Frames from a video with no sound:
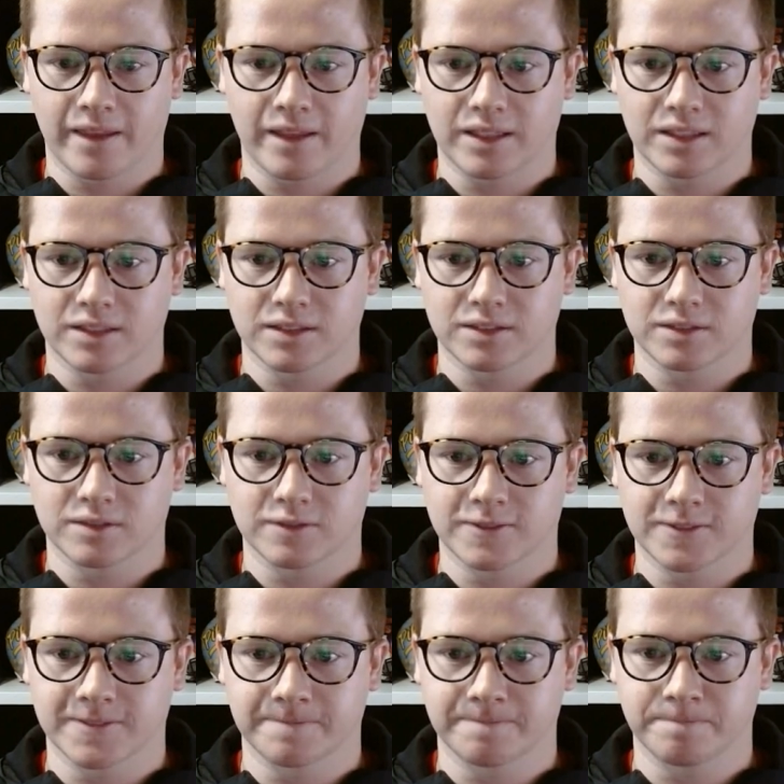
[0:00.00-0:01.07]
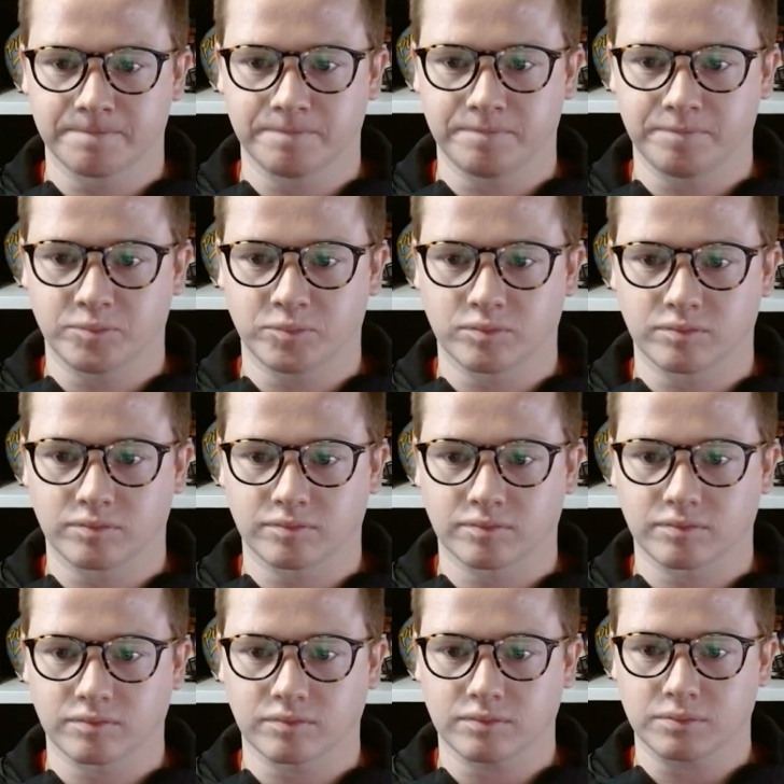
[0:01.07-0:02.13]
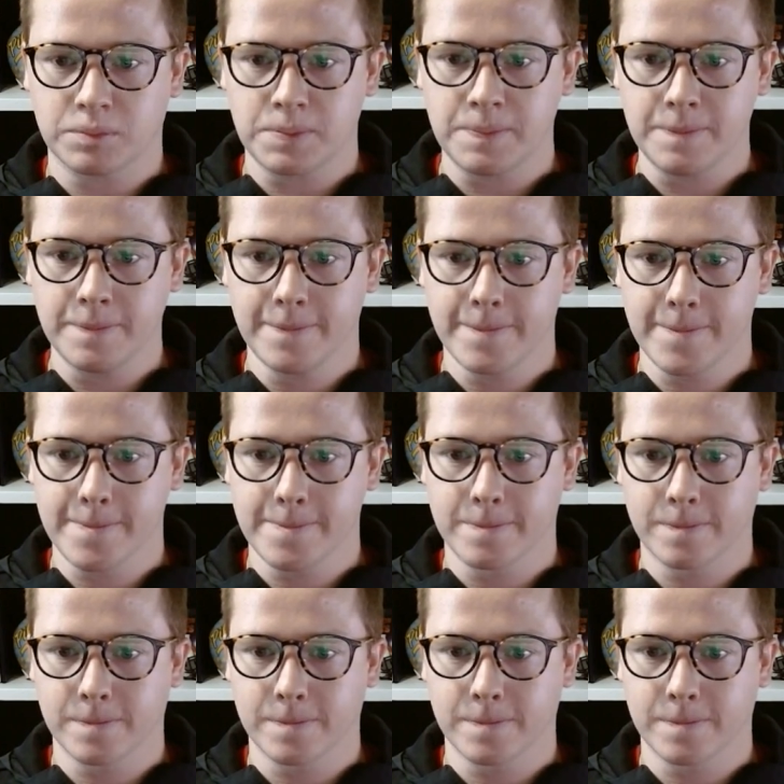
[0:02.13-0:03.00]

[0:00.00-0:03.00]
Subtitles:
(silent)